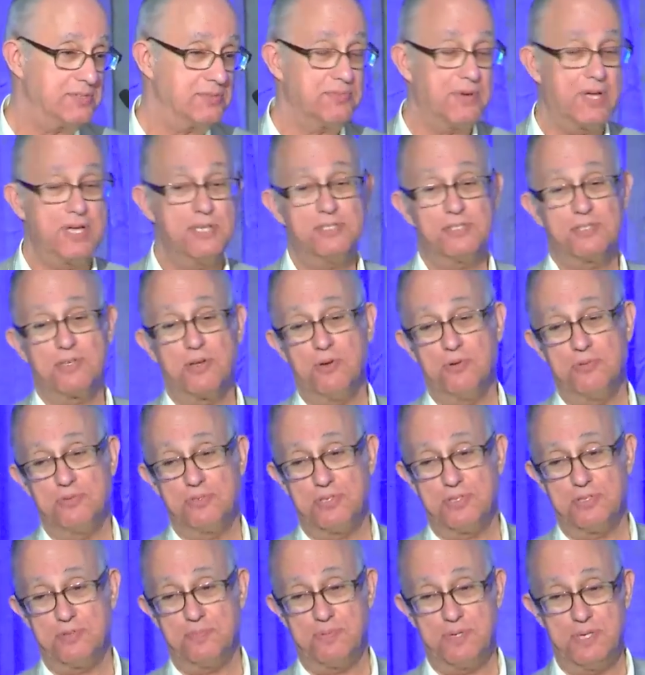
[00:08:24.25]
The race goes
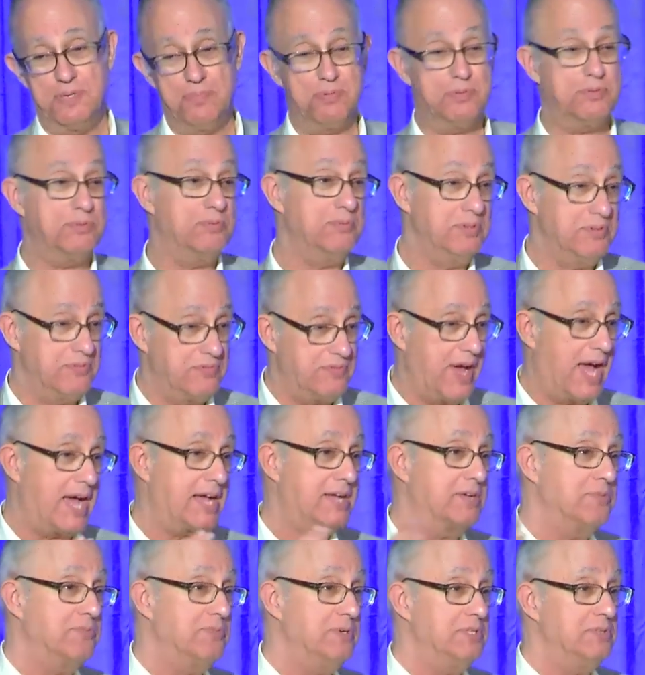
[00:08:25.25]
to the people who, in
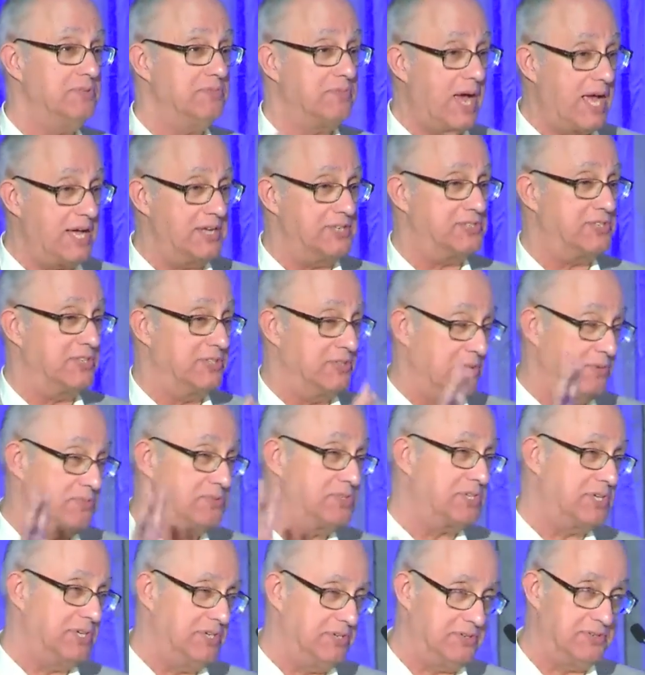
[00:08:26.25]
fact, can win the race, and those
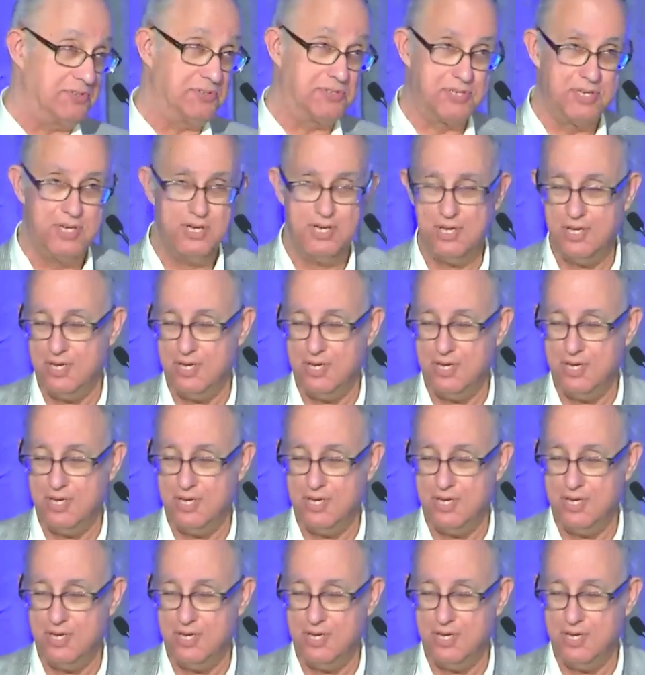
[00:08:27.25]
skills